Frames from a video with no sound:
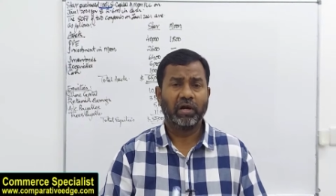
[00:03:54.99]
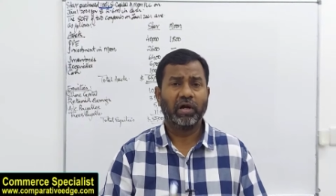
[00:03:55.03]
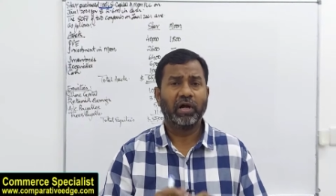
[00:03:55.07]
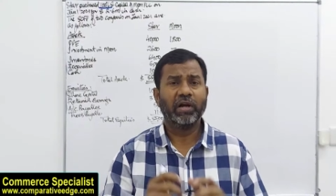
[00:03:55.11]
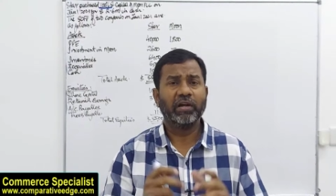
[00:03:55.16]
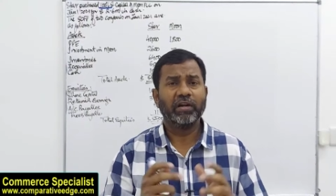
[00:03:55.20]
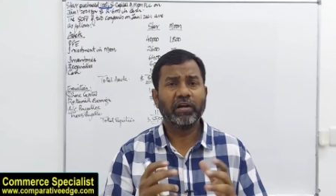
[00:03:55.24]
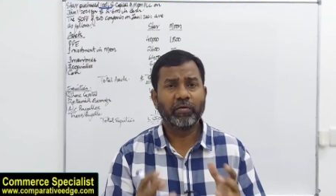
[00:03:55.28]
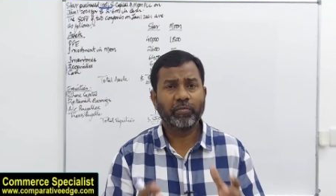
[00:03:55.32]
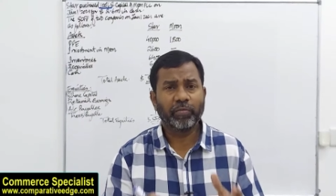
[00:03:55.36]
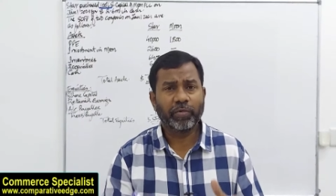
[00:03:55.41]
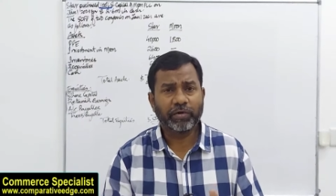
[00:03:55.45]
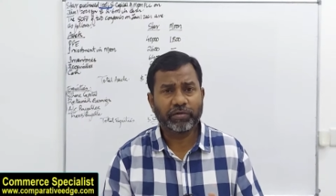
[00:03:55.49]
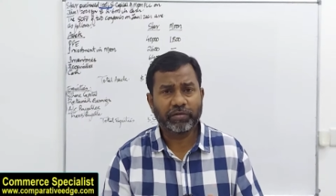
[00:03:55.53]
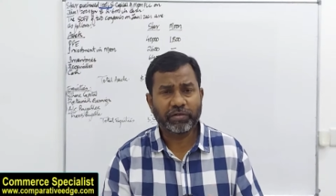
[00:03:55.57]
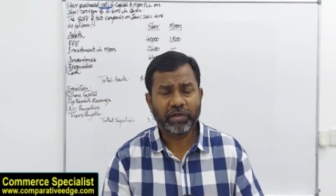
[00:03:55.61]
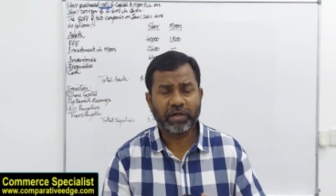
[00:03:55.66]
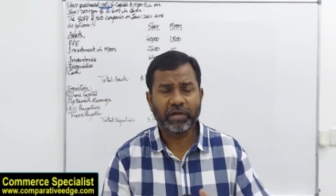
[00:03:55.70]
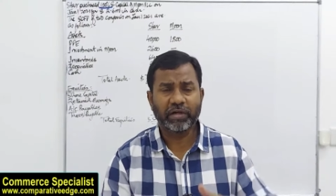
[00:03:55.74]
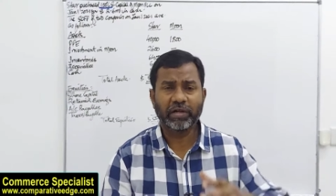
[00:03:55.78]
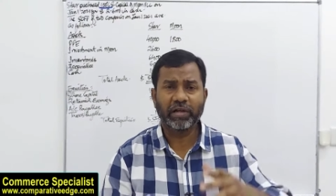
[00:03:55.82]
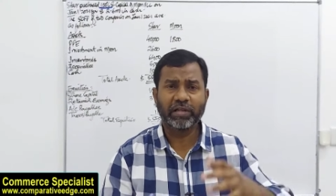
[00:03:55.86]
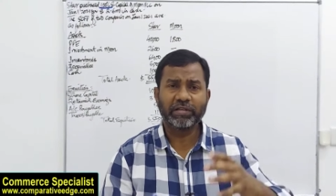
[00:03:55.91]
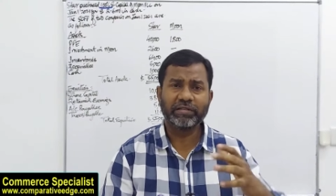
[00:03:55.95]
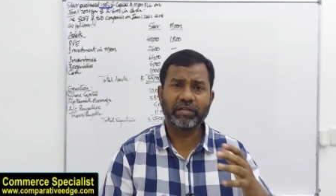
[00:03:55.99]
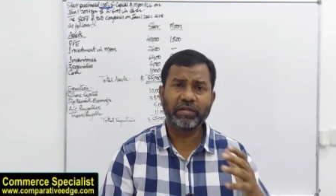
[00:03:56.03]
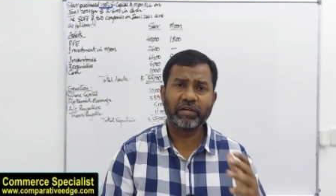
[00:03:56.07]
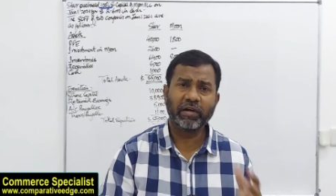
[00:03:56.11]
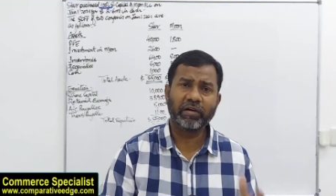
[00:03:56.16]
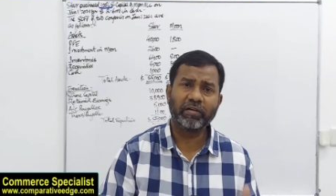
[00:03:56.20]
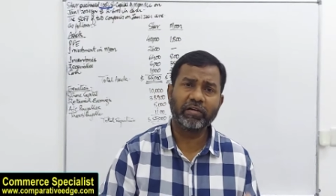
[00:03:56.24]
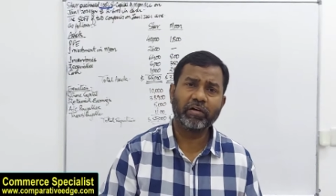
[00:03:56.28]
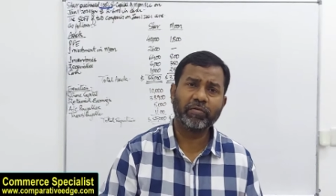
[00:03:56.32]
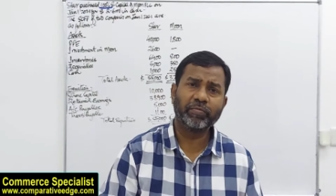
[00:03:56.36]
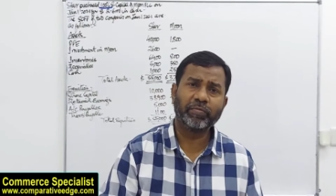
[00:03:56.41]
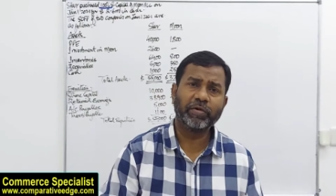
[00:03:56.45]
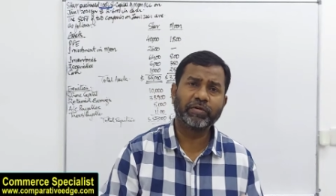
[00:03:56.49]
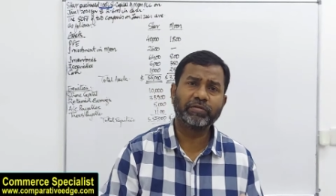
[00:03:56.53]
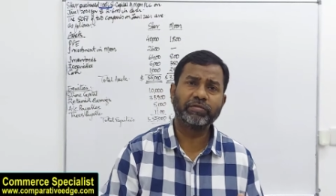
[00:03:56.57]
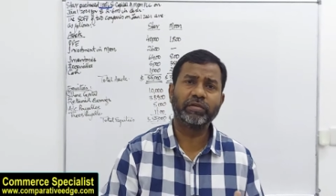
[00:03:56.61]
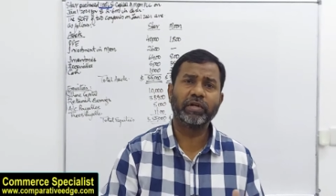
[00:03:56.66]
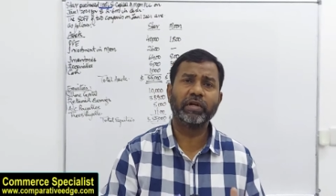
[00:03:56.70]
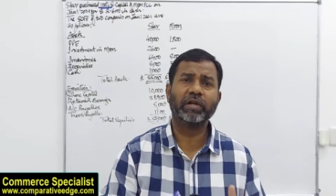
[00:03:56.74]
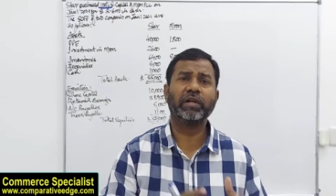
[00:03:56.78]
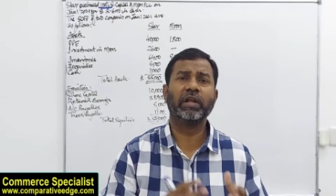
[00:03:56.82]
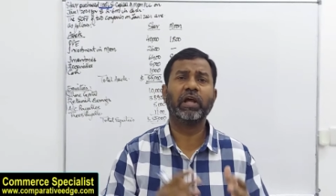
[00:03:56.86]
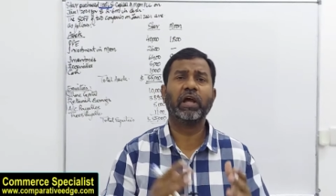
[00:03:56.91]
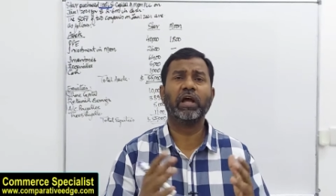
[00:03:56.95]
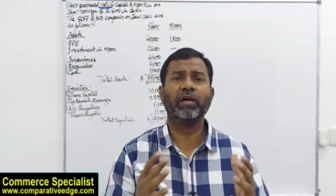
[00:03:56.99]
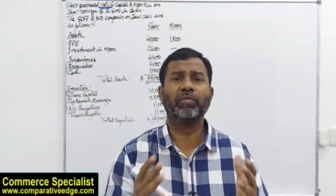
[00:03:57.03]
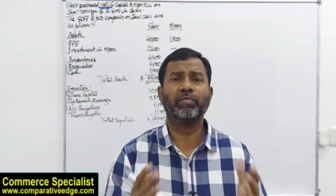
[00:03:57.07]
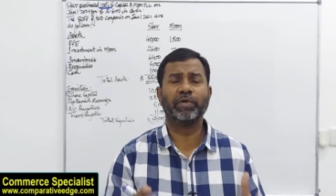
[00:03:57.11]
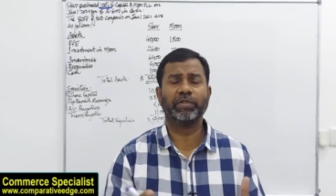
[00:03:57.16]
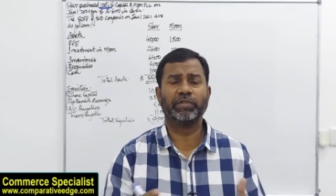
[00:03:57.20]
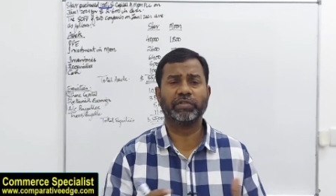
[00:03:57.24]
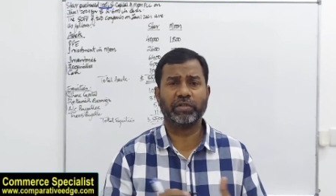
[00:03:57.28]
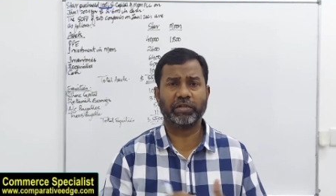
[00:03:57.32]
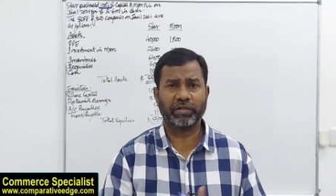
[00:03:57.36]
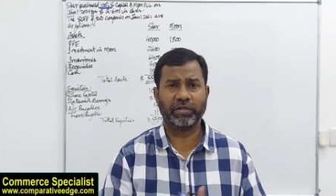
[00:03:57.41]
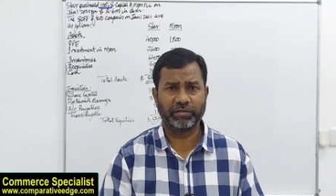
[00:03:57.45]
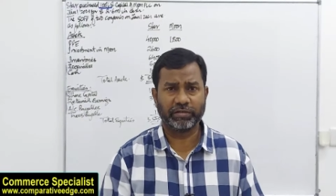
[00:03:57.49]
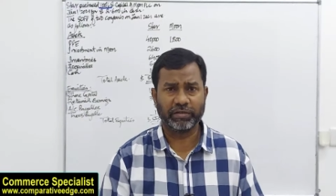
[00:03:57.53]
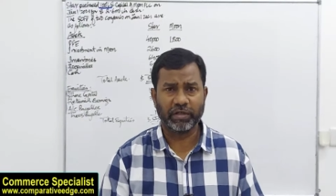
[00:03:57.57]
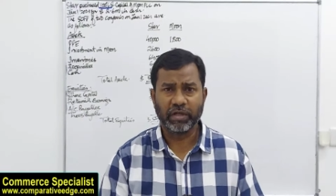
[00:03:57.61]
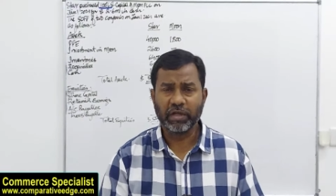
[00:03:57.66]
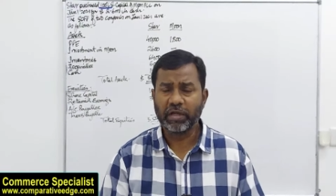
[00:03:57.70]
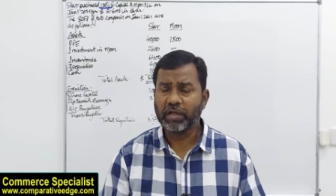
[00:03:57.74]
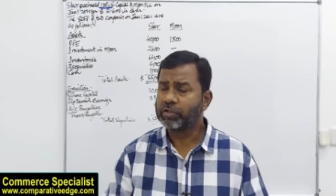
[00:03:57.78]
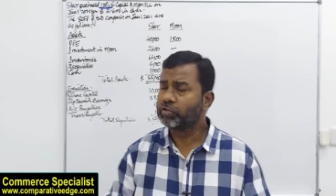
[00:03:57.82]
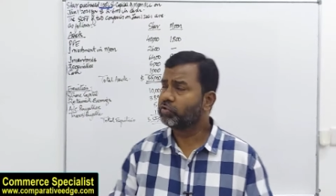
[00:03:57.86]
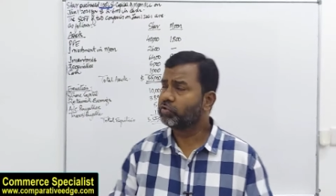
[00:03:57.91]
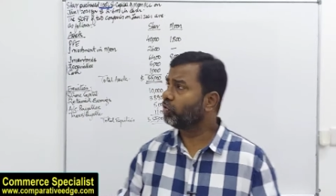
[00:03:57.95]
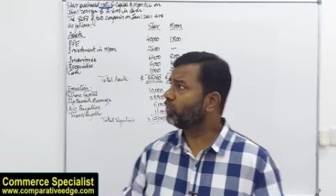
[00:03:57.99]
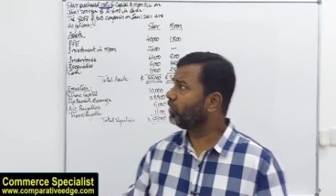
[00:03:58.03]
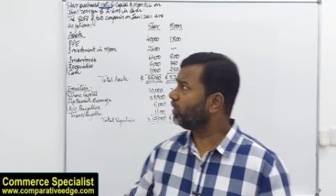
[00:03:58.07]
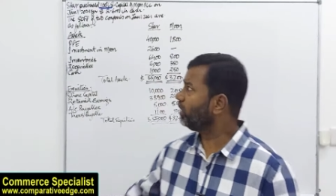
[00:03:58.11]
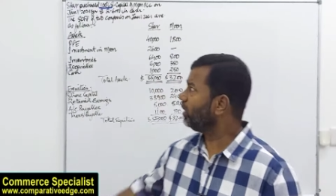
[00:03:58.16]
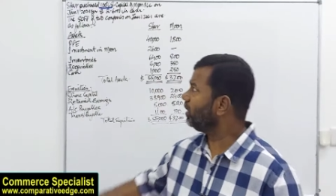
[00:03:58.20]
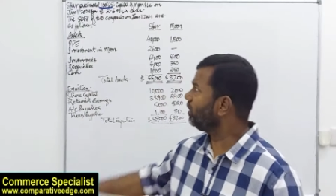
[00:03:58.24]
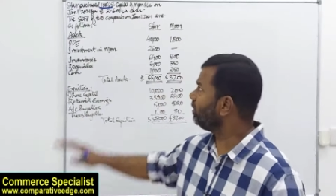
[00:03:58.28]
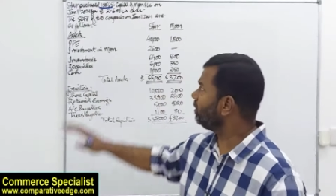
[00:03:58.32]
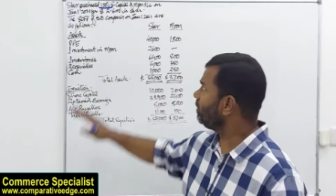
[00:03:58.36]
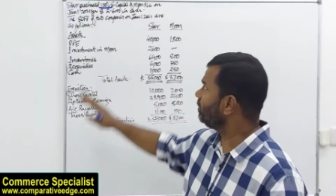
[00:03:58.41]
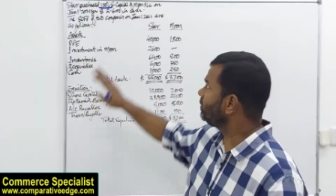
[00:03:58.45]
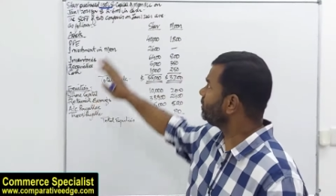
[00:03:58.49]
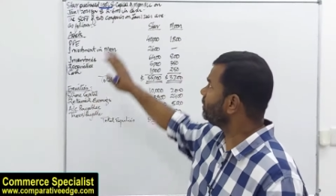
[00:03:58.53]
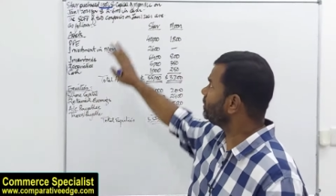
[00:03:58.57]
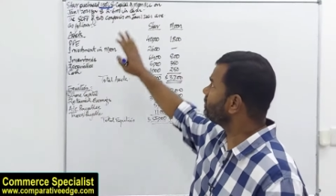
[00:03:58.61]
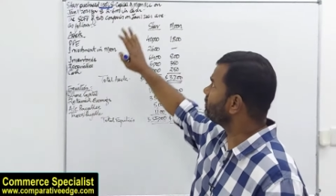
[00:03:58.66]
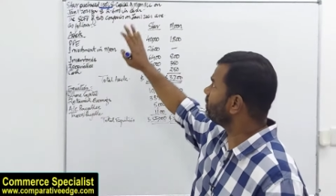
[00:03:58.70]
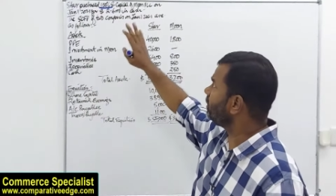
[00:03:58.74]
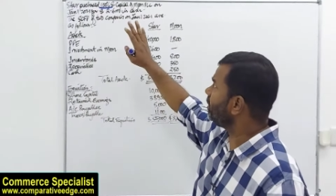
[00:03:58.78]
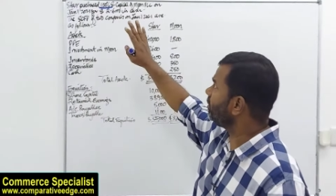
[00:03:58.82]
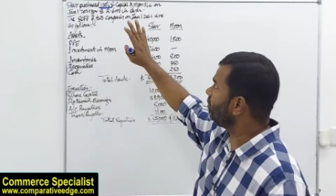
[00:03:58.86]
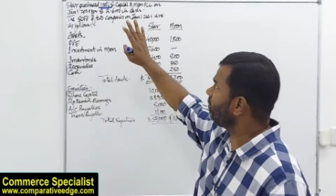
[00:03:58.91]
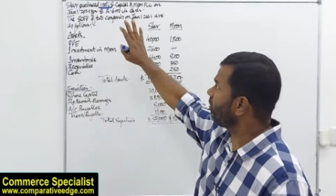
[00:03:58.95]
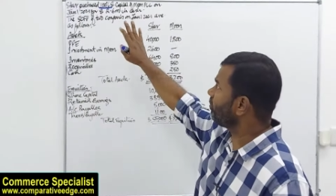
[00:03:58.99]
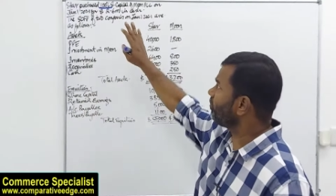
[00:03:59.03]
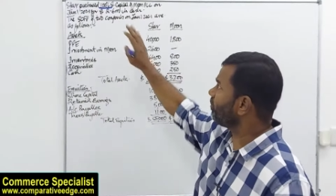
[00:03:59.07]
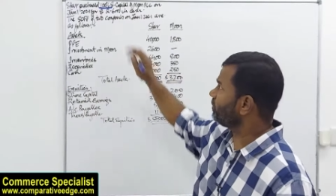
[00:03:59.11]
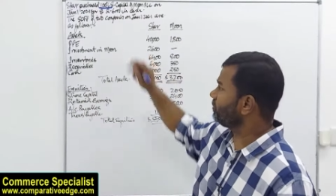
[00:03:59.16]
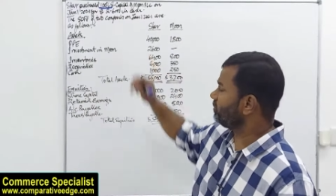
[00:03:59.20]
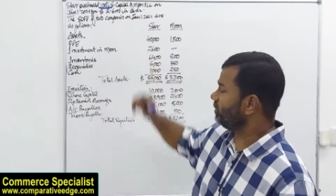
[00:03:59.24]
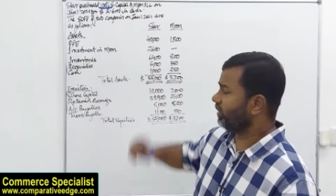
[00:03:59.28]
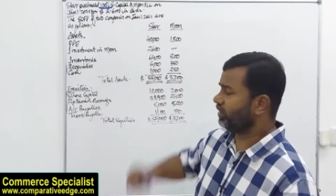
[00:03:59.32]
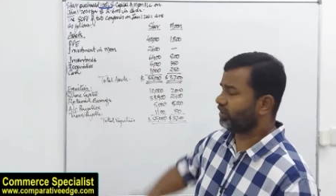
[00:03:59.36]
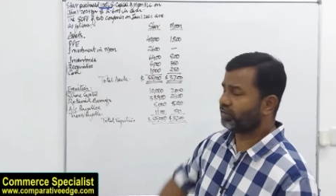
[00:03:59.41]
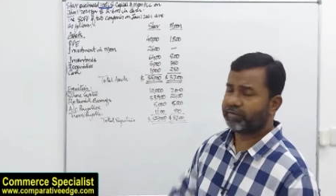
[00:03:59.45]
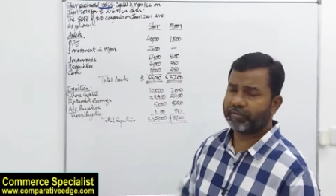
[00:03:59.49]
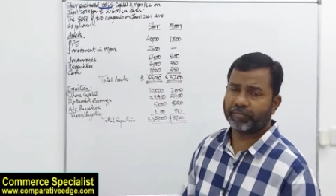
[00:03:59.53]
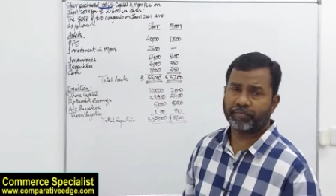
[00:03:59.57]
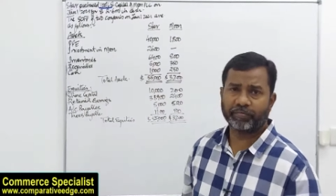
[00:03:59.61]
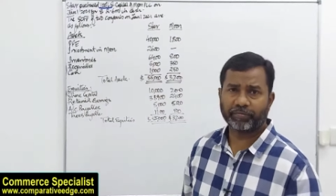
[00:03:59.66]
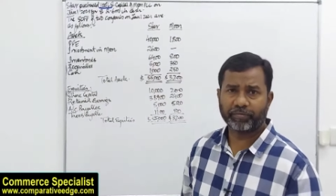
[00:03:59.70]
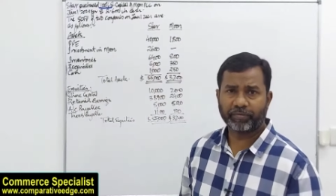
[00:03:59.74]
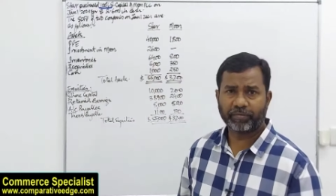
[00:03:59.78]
100%, less than 100%, how much it is. So here it is 100%.